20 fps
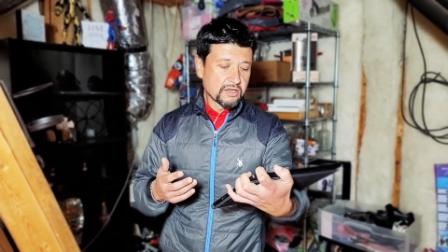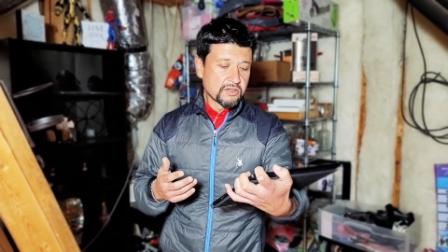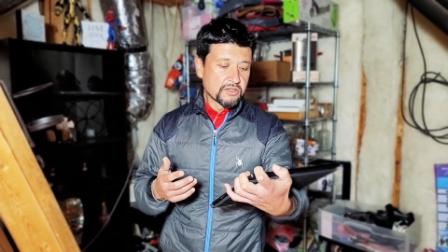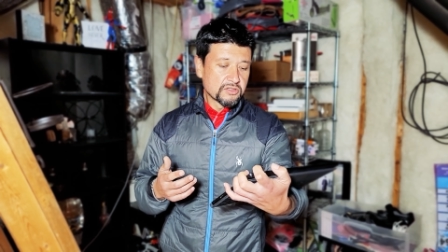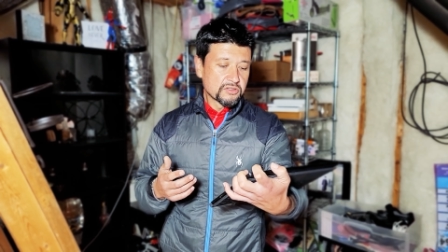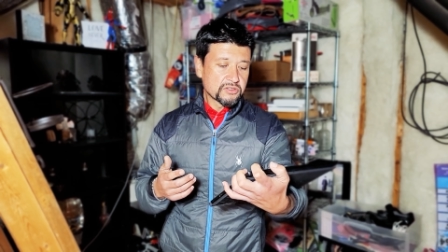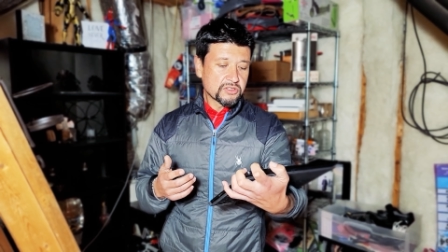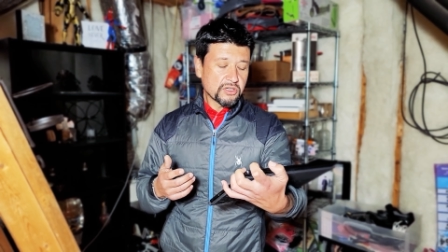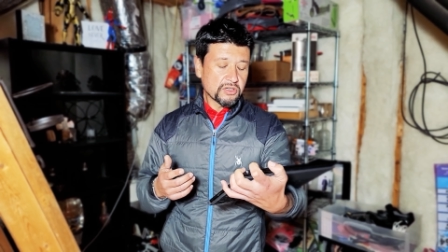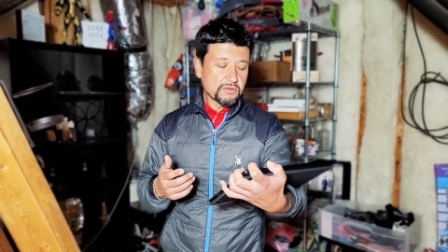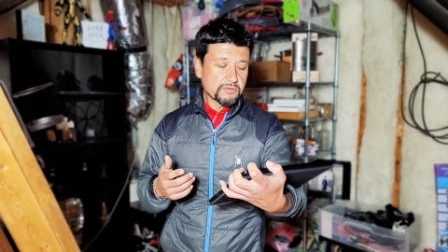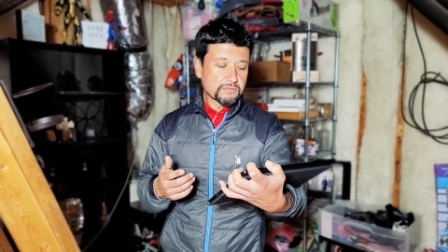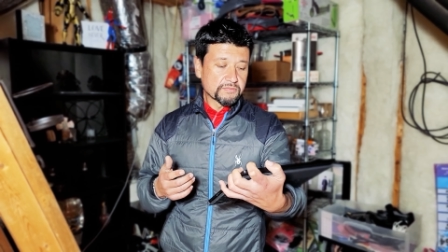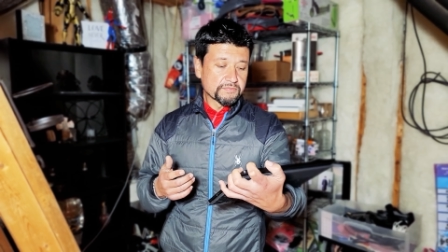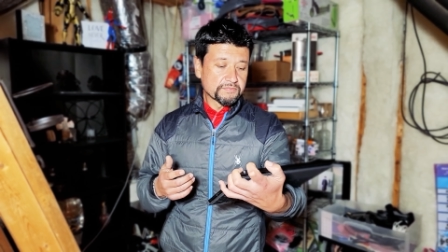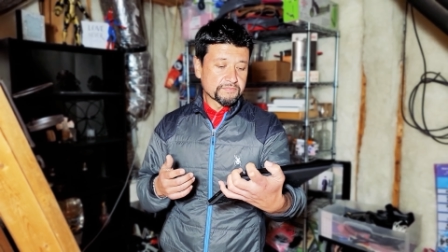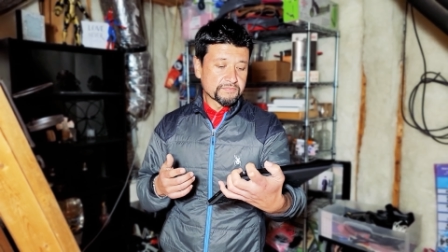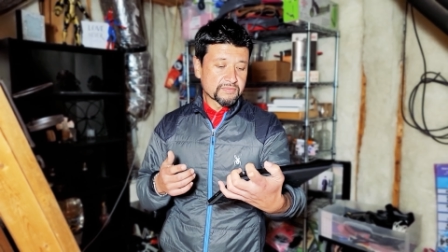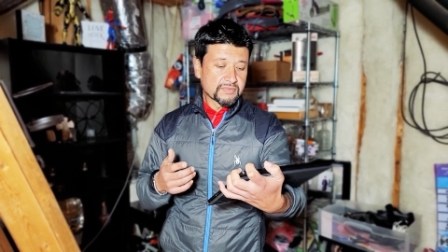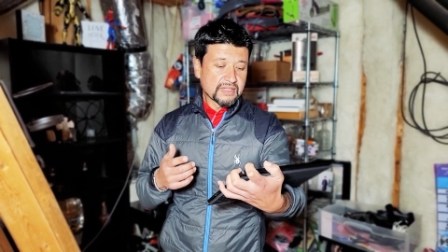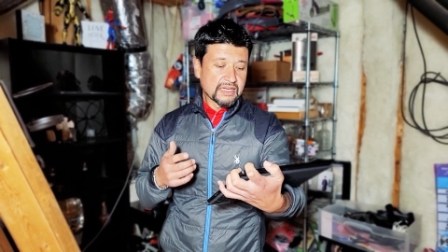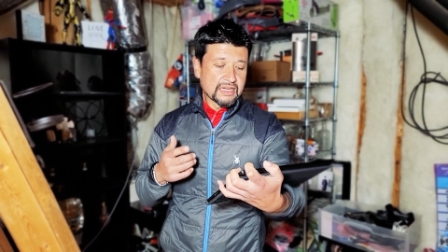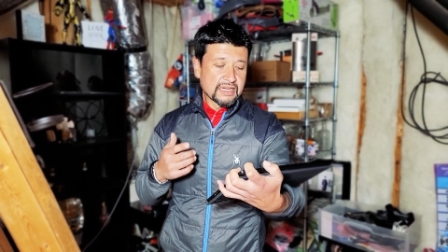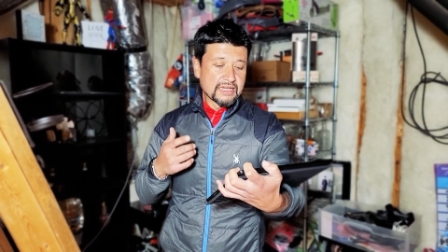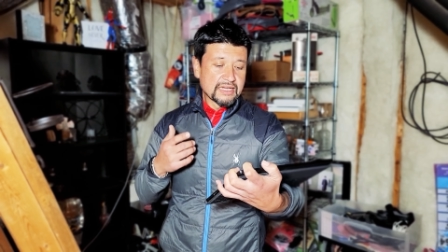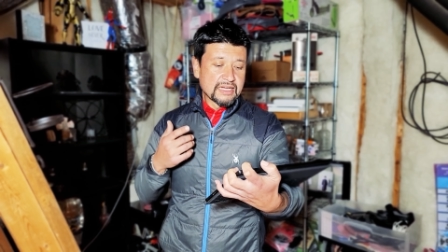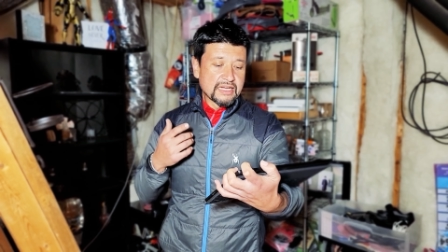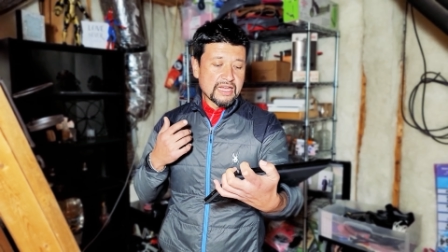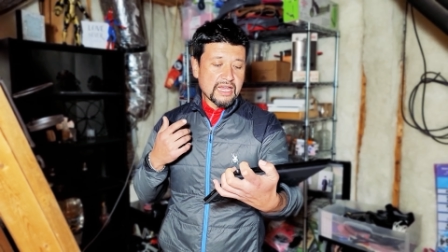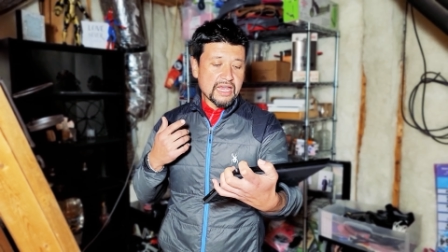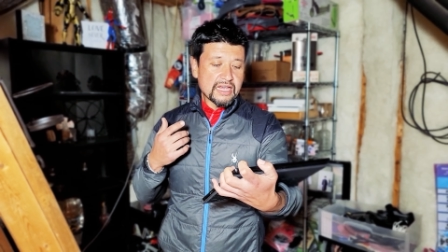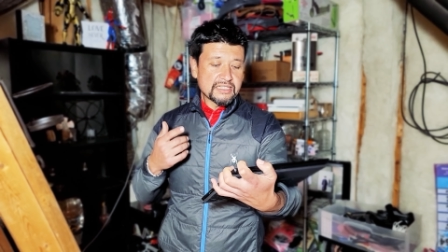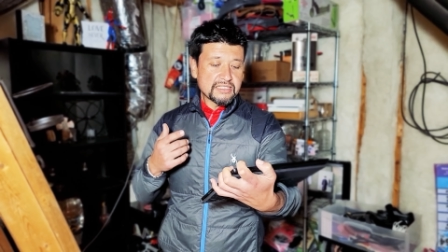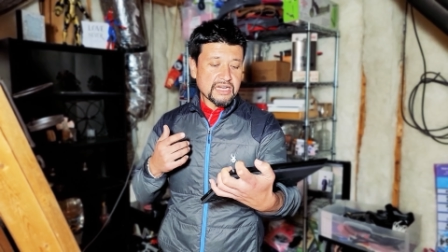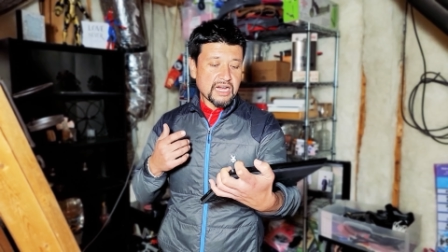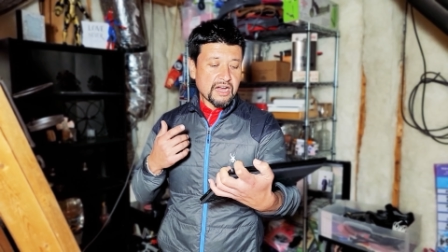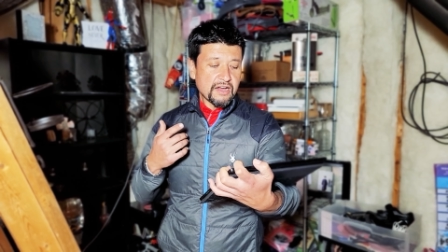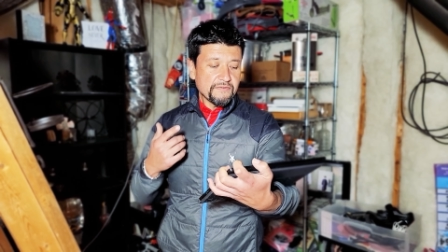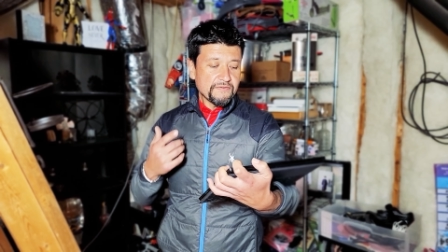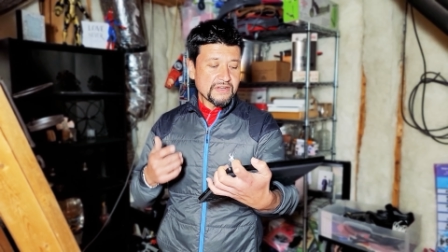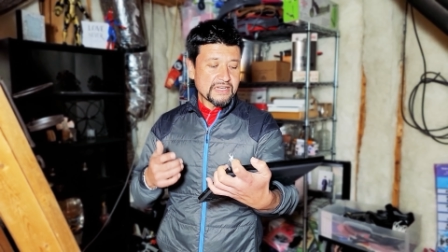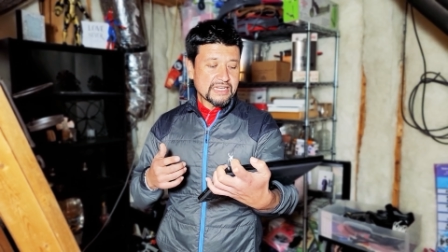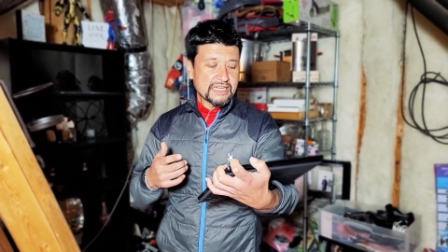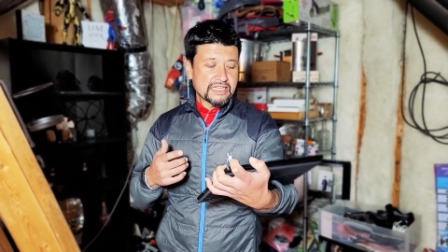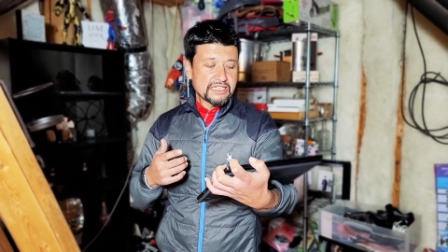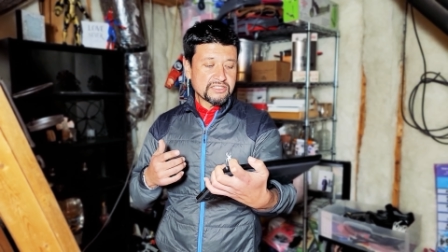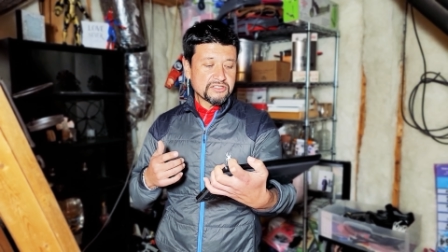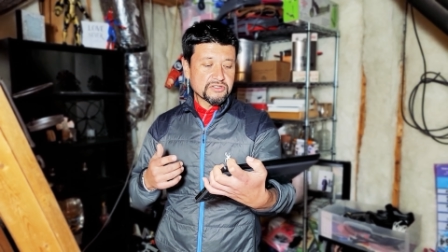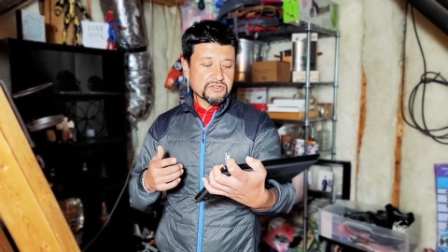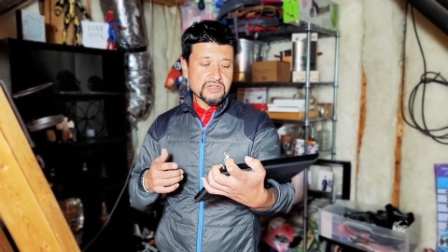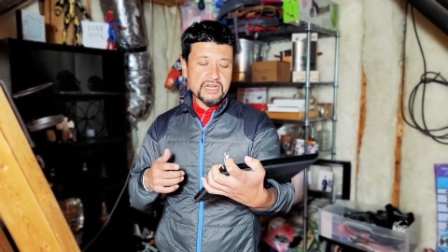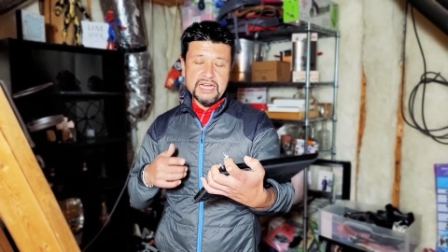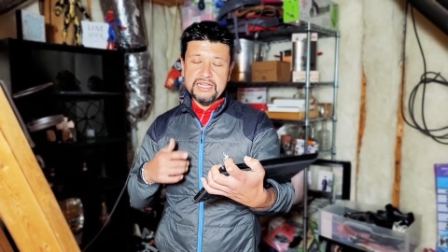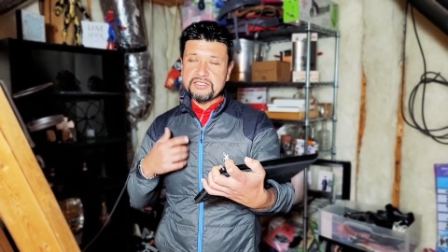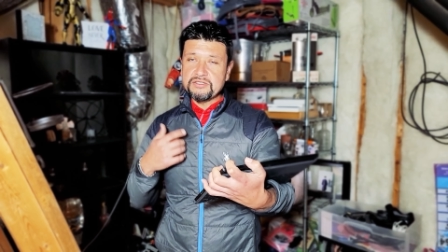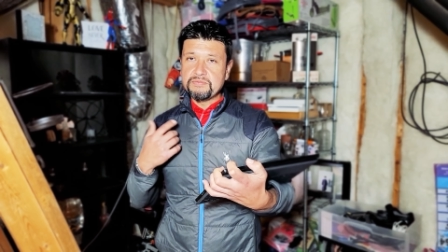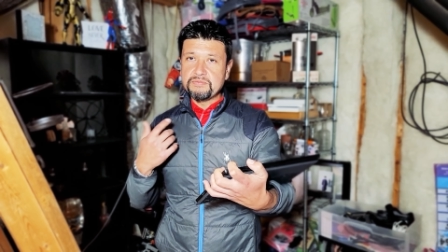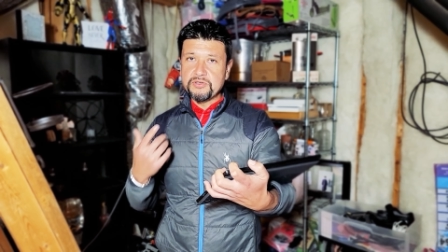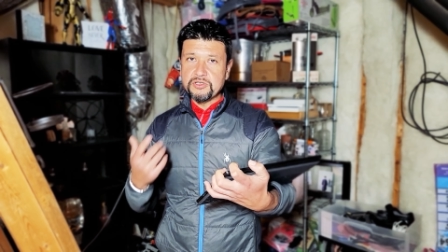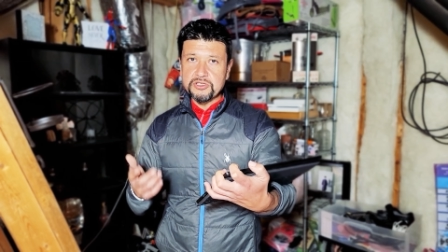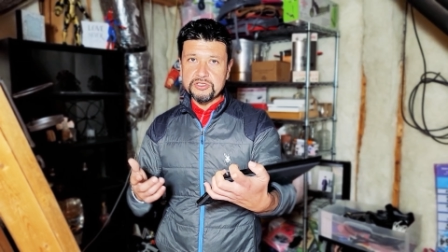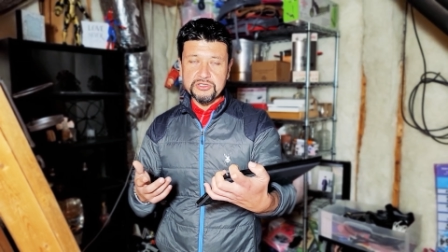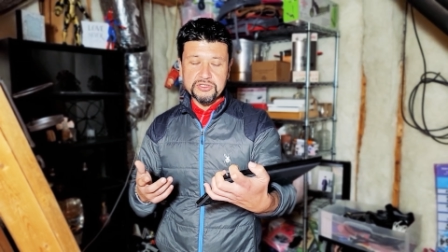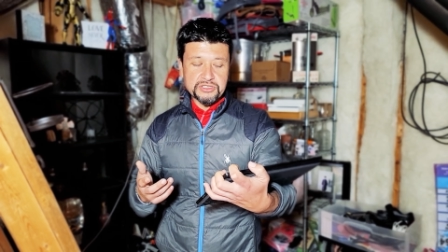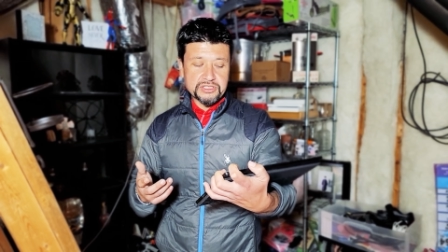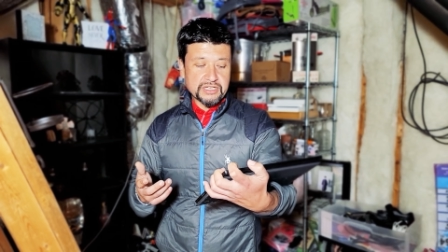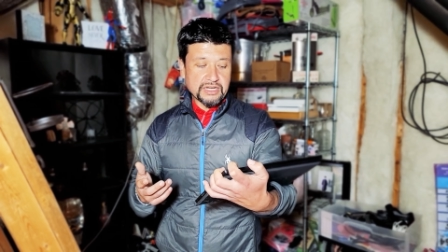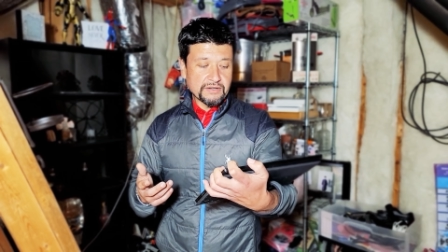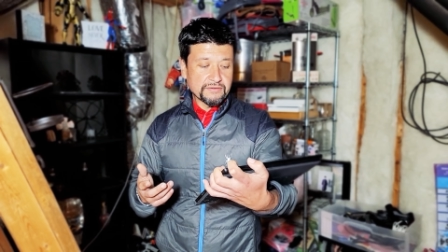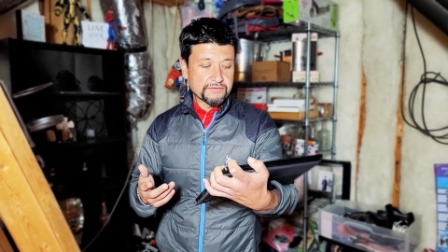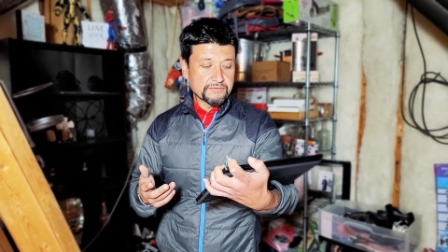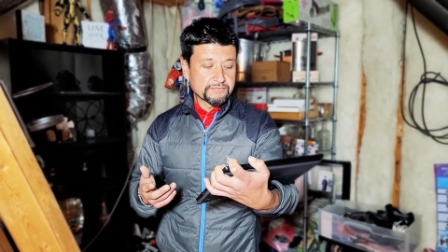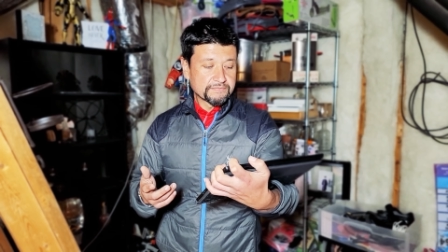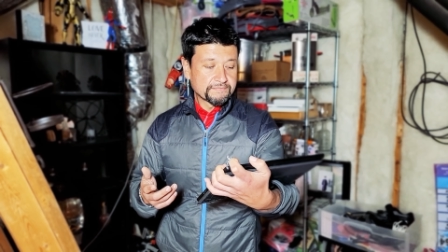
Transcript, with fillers: So, it's often easier not to push yourself.